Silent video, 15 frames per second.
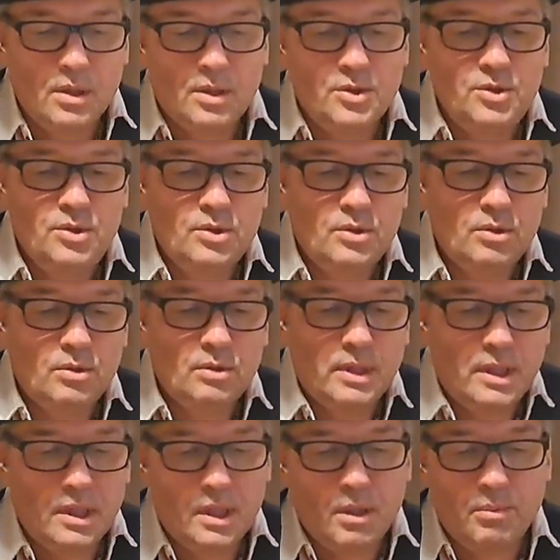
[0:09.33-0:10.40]
You
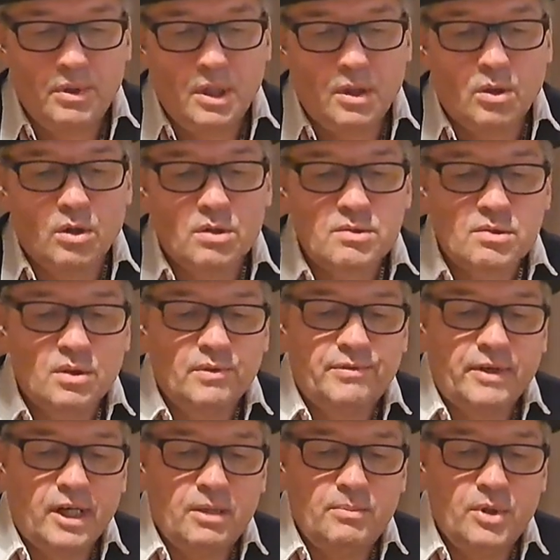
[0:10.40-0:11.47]
uh, will also
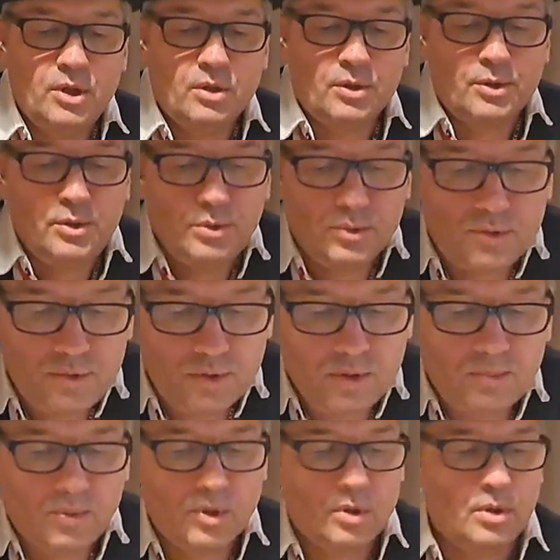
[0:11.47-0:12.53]
find me on
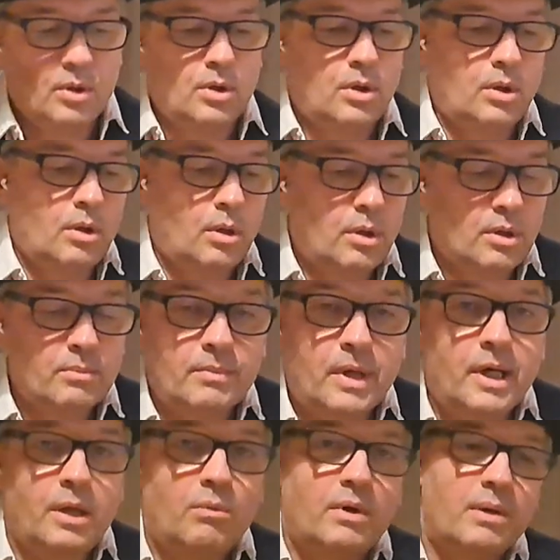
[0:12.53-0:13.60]
YouTube or on
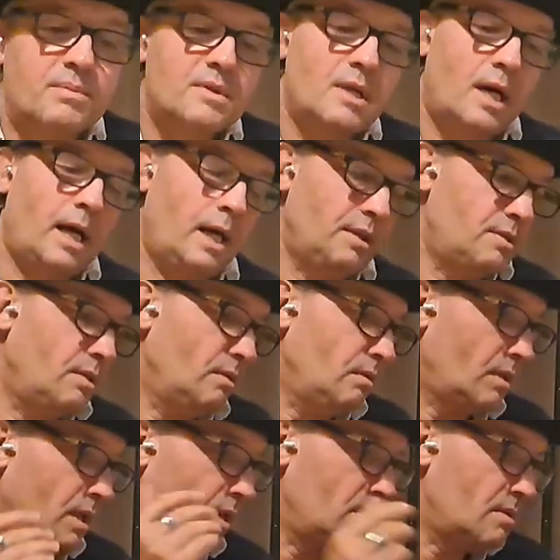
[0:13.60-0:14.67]
my website.
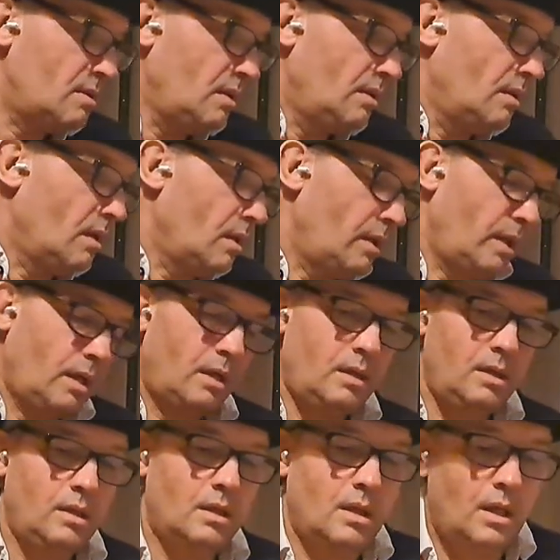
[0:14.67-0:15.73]
You can see the link
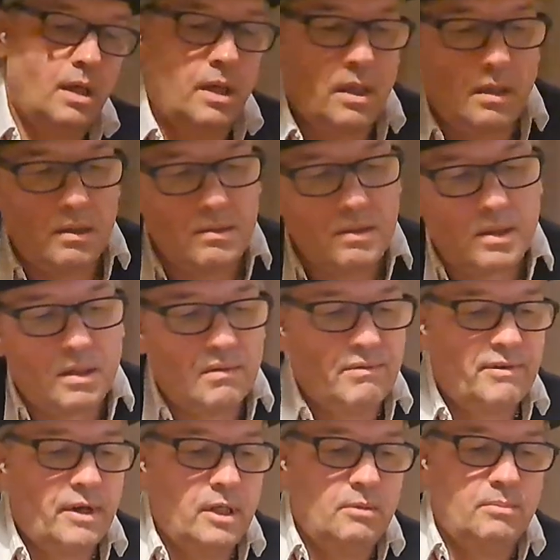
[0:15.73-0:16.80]
here. You can
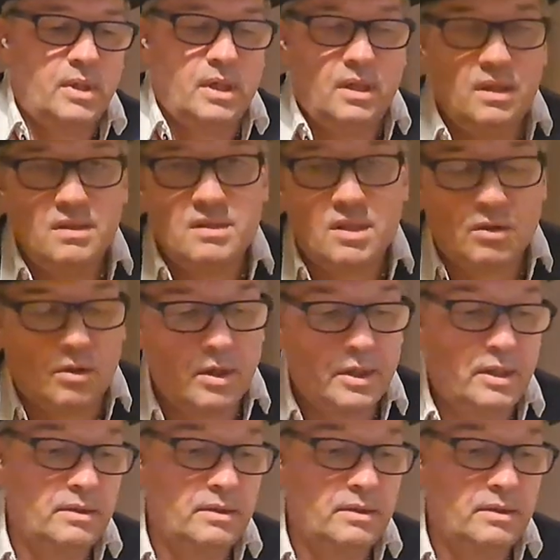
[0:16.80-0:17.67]
find me easy on